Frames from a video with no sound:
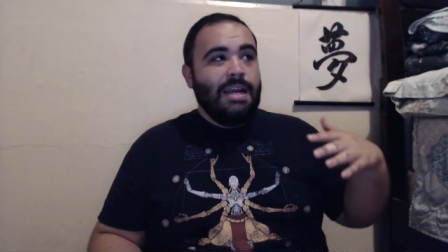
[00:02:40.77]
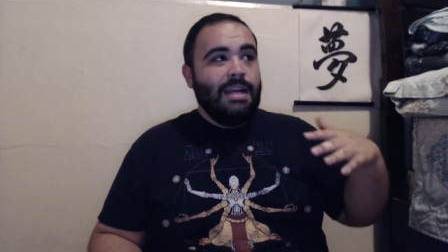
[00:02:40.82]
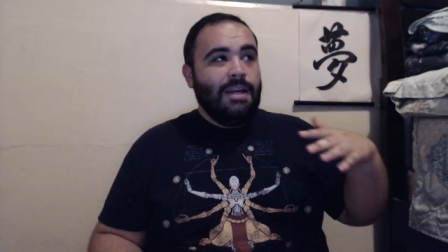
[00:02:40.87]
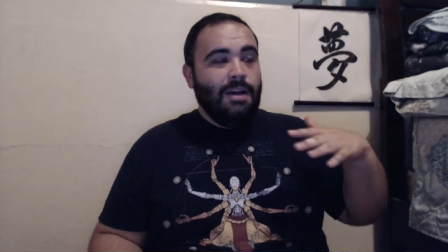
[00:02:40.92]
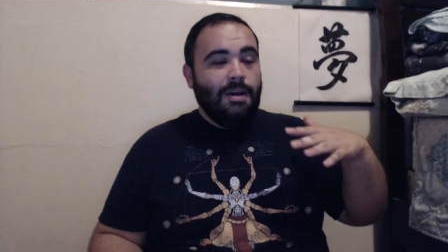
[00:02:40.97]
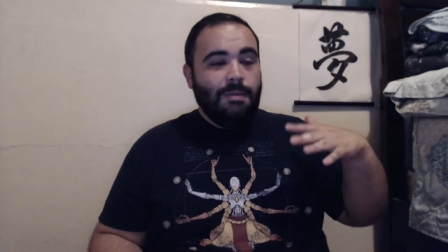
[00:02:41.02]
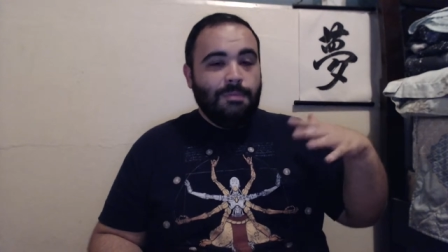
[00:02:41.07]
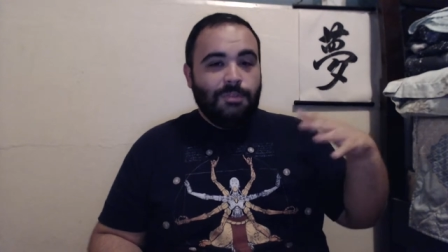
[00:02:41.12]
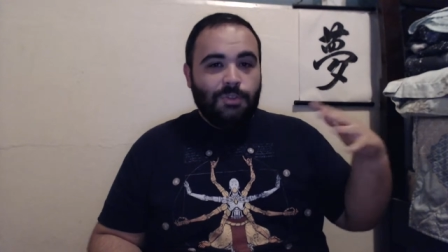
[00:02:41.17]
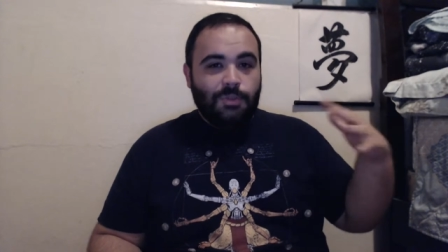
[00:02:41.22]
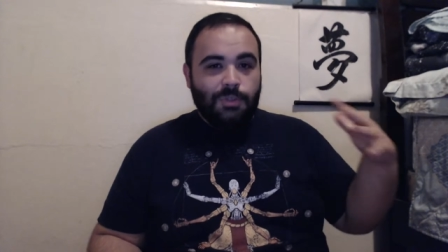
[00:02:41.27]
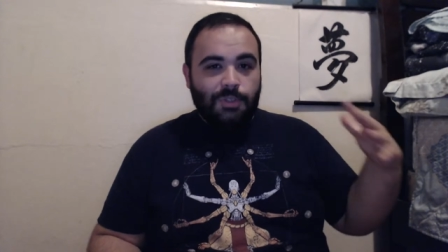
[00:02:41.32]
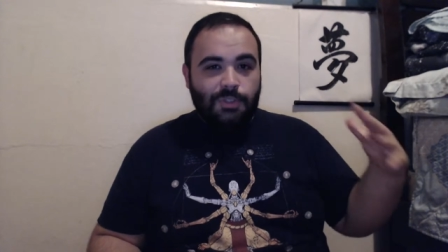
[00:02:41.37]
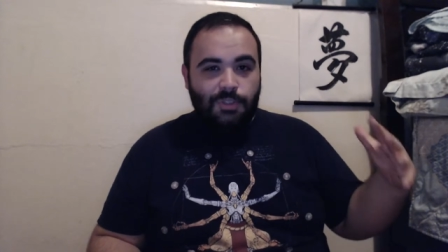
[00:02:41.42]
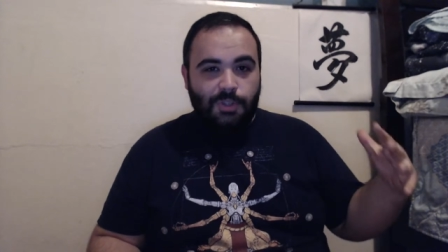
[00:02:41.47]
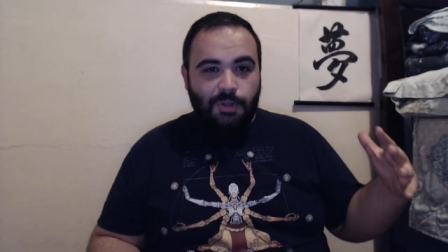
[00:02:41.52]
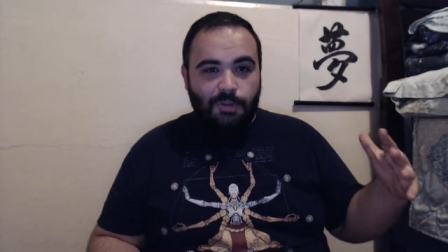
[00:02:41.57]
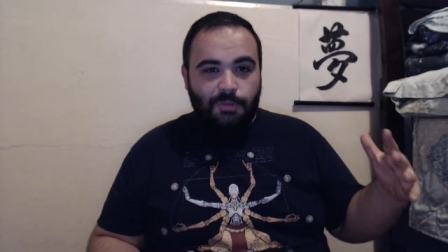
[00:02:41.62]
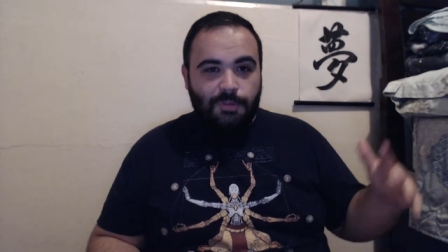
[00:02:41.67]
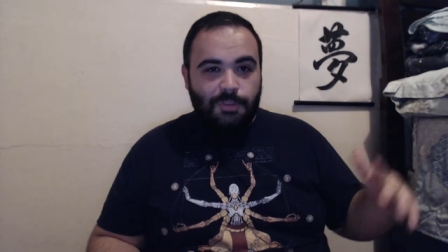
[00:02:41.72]
comes to a
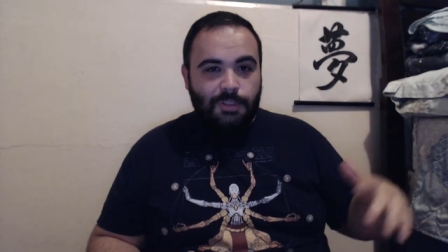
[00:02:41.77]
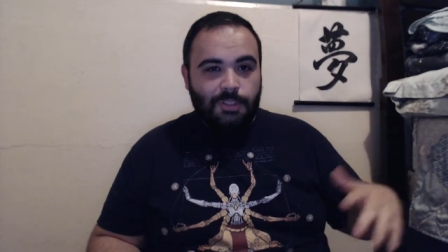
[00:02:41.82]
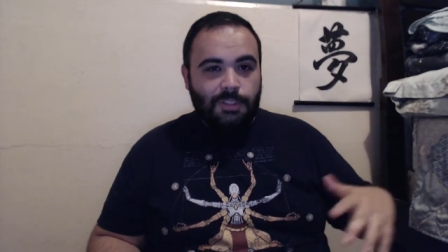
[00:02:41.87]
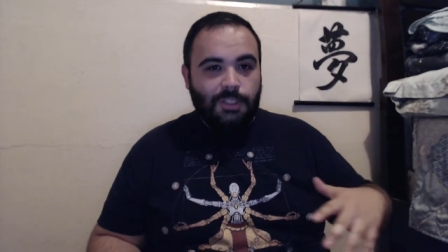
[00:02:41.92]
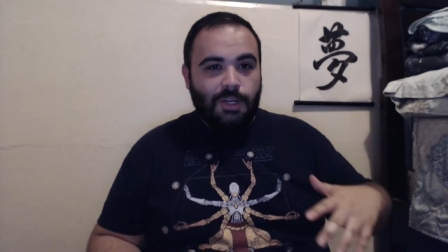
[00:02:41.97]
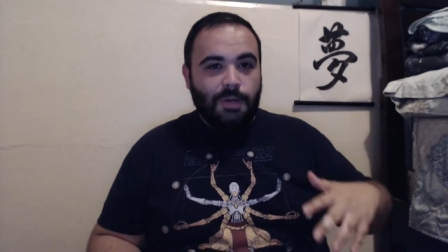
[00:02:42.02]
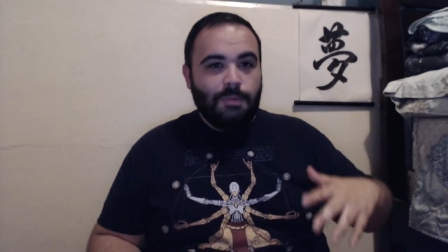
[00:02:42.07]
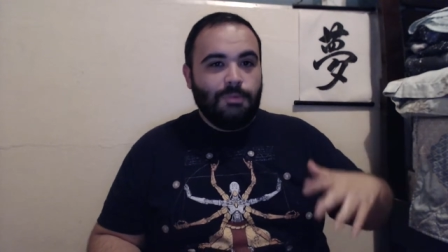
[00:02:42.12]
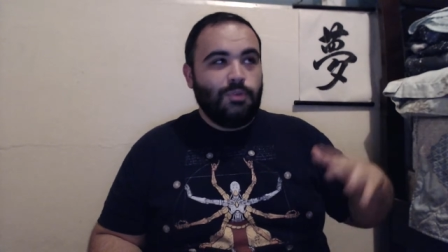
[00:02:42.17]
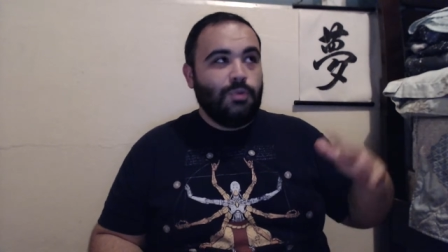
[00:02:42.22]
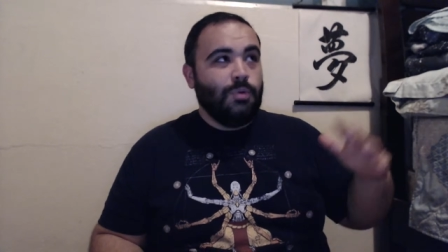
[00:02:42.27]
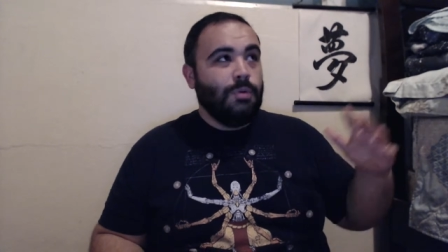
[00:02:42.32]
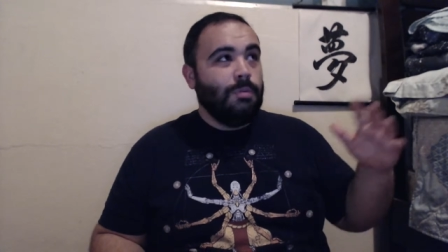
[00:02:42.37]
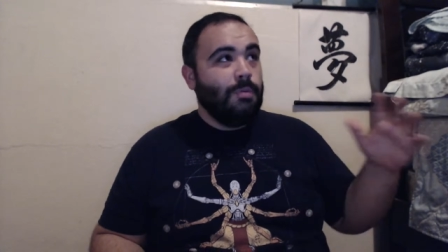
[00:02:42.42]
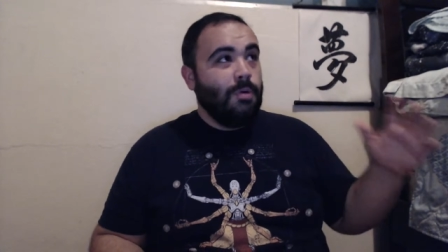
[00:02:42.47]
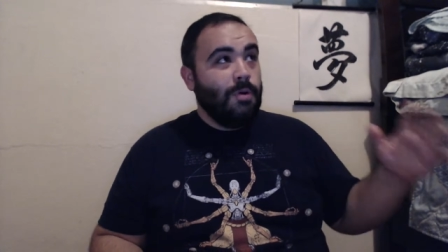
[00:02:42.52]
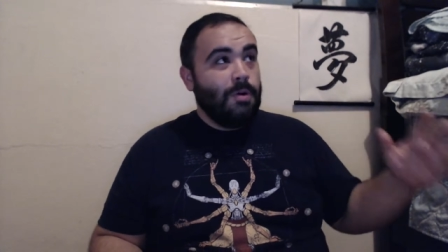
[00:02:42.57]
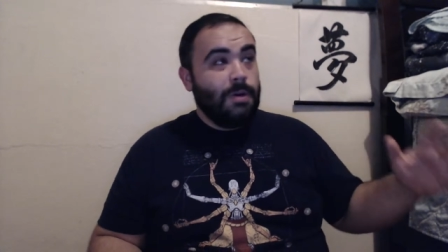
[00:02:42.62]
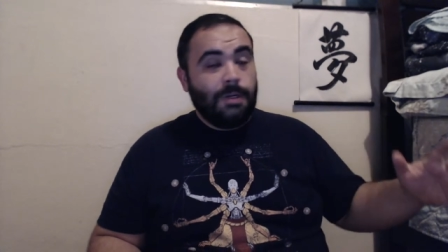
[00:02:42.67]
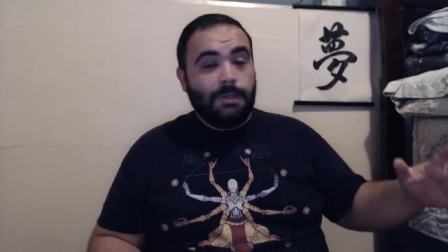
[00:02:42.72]
surface, comes to a
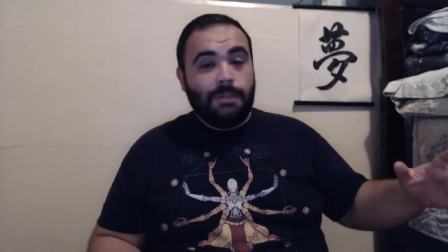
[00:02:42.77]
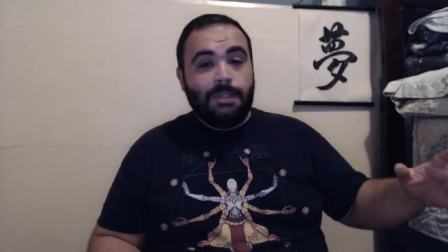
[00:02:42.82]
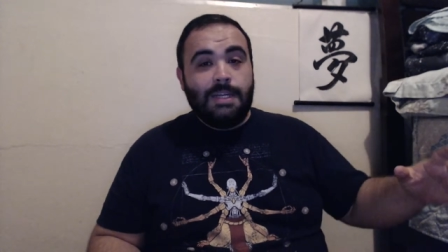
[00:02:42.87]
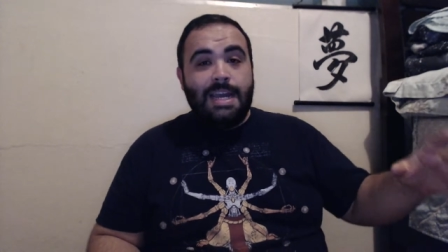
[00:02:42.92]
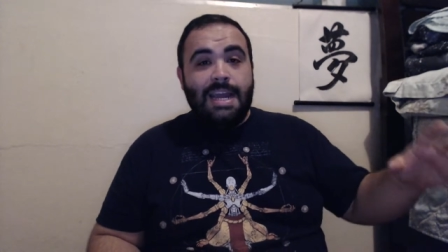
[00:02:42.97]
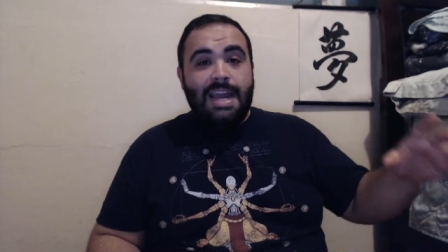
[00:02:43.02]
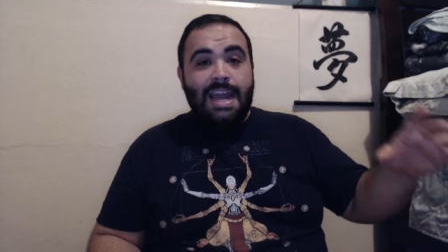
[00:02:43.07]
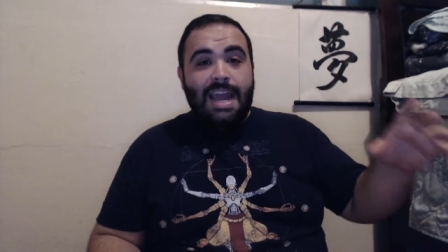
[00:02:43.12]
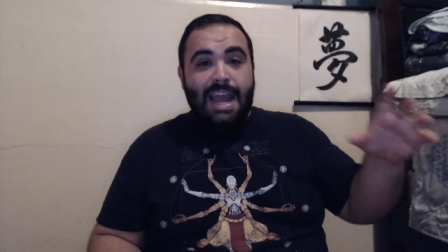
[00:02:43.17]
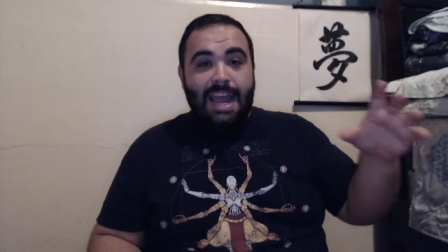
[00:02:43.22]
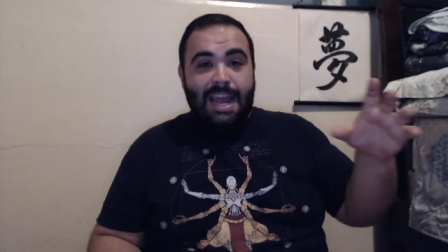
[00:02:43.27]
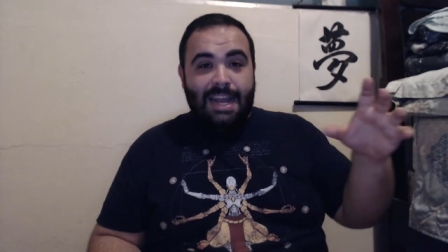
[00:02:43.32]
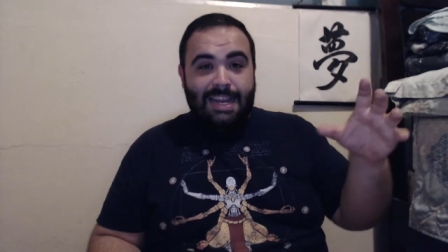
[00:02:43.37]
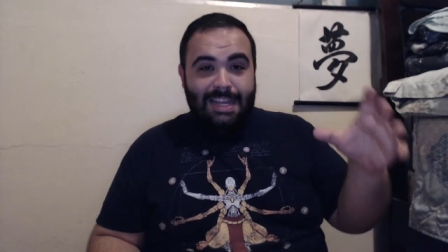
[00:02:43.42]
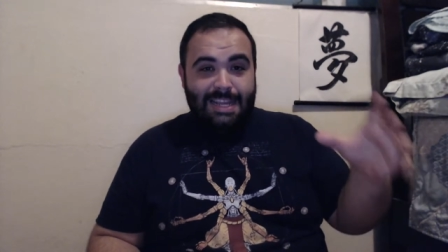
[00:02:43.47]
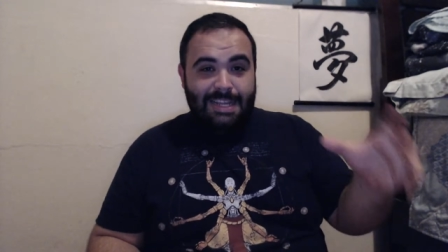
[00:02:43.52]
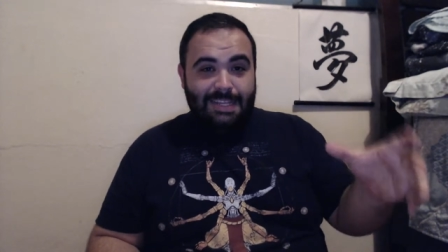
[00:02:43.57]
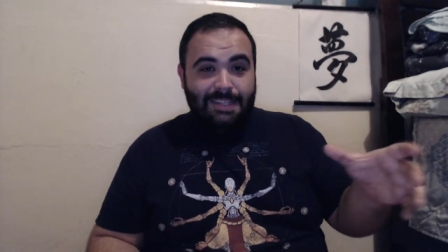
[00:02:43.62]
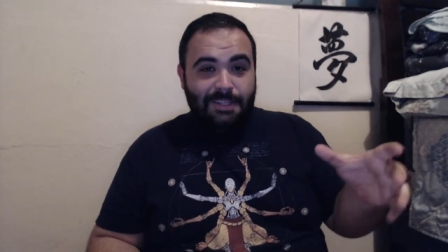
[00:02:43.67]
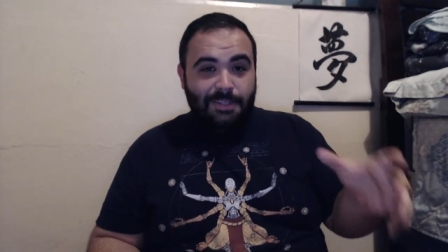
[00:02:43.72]
boil, and
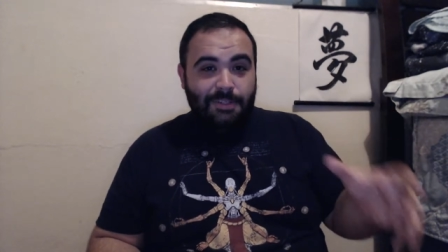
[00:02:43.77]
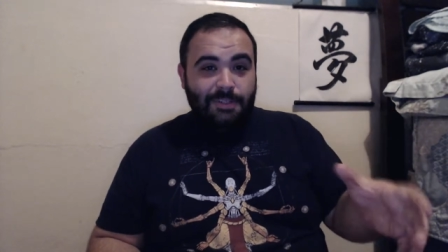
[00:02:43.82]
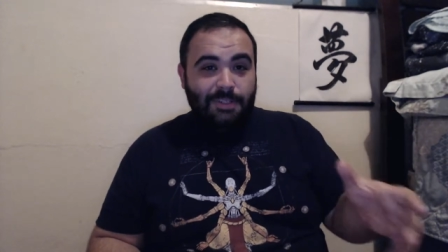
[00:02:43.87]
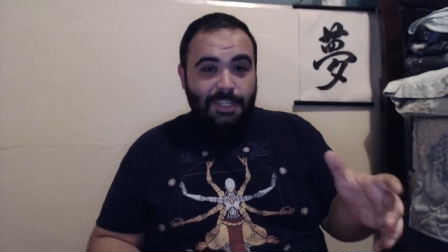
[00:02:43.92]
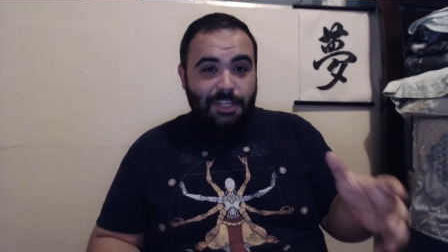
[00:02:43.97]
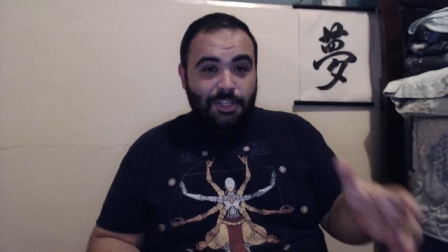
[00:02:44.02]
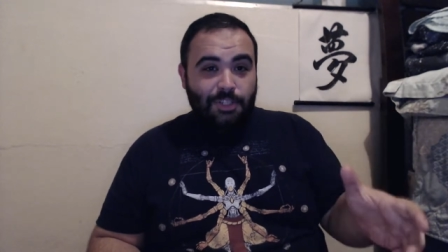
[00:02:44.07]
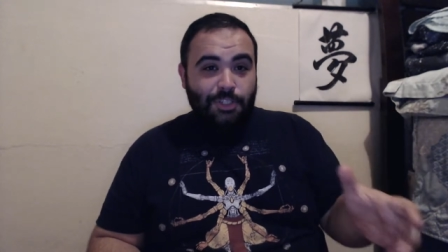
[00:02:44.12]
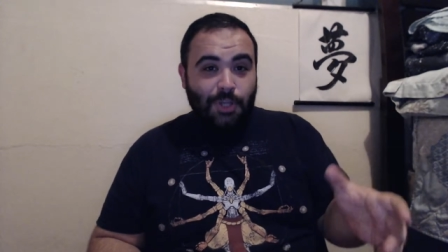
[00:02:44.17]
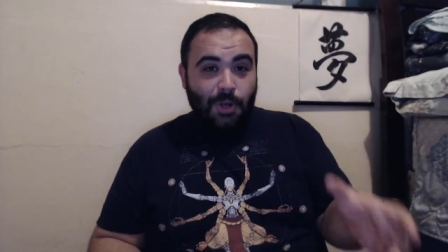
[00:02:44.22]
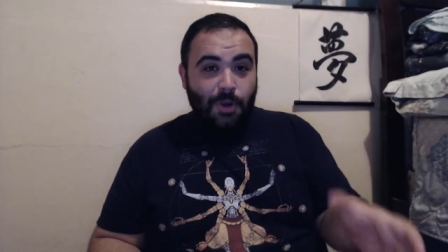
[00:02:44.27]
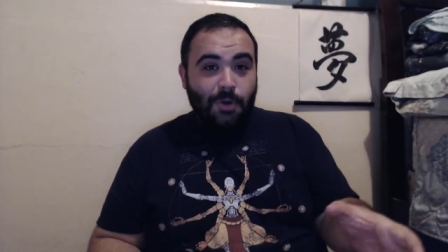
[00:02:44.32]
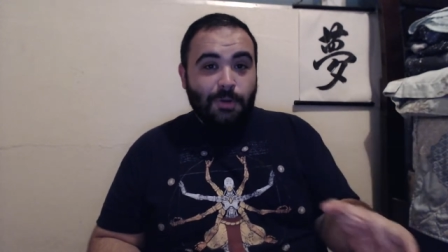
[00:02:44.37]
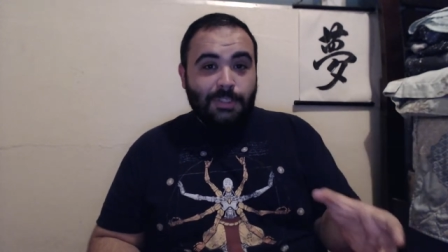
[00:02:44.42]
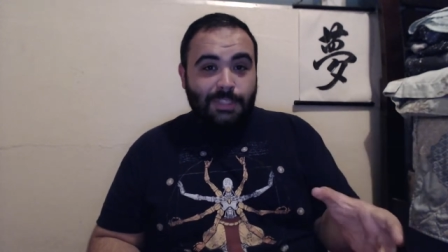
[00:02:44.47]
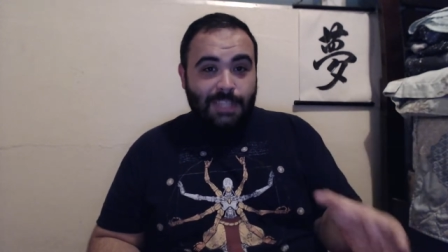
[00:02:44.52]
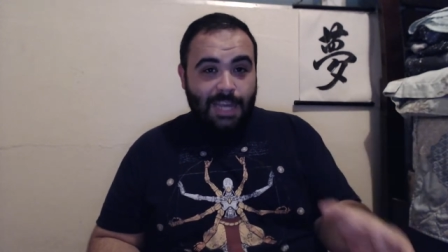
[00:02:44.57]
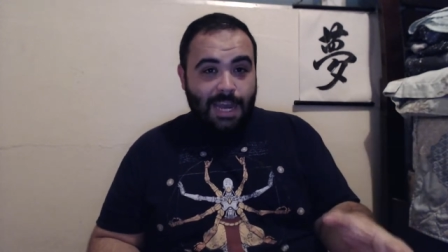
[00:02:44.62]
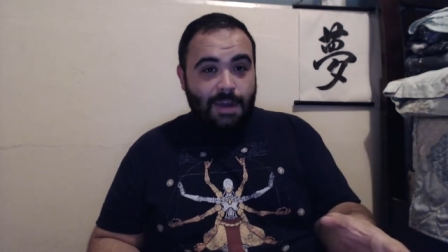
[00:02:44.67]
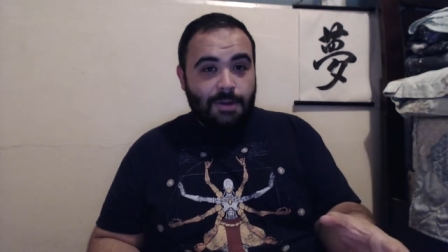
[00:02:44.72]
he literally
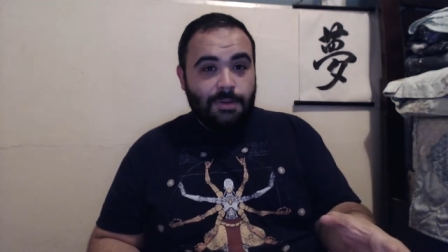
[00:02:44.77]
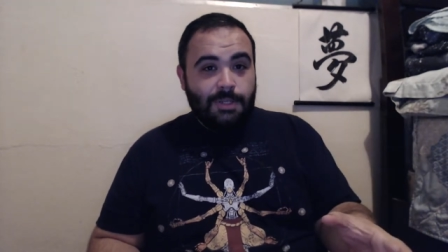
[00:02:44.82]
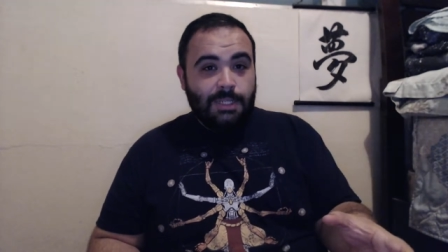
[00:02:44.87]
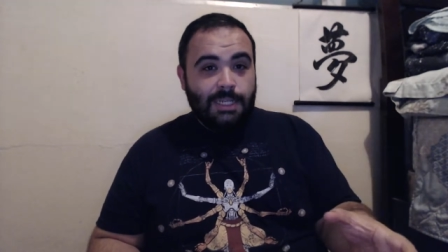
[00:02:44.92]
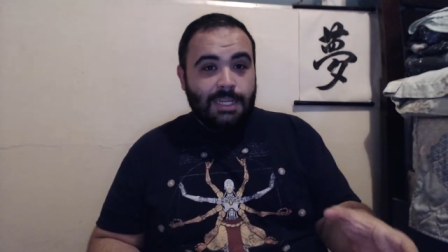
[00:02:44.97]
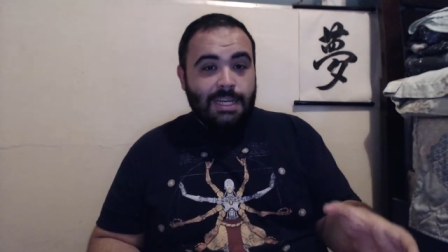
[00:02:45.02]
chokes out